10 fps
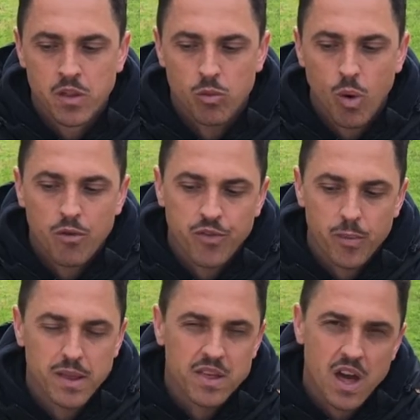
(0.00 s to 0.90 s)
wild
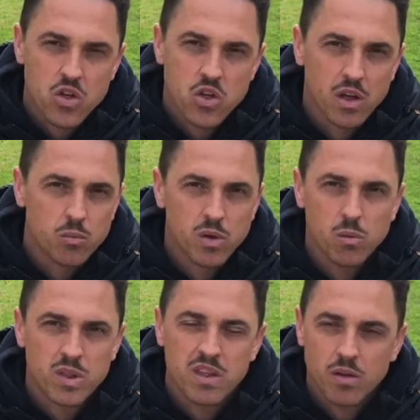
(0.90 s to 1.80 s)
fermentation, we
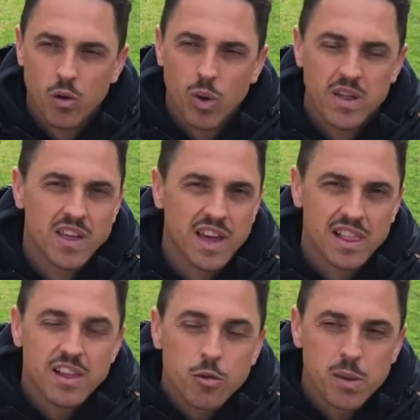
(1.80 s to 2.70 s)
always see a
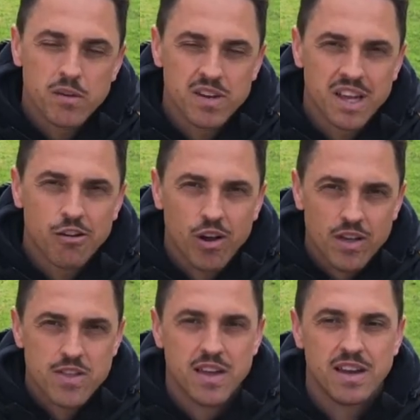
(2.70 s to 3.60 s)
little bit of an
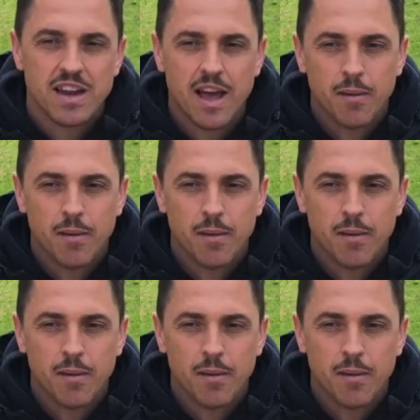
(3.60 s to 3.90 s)
increase in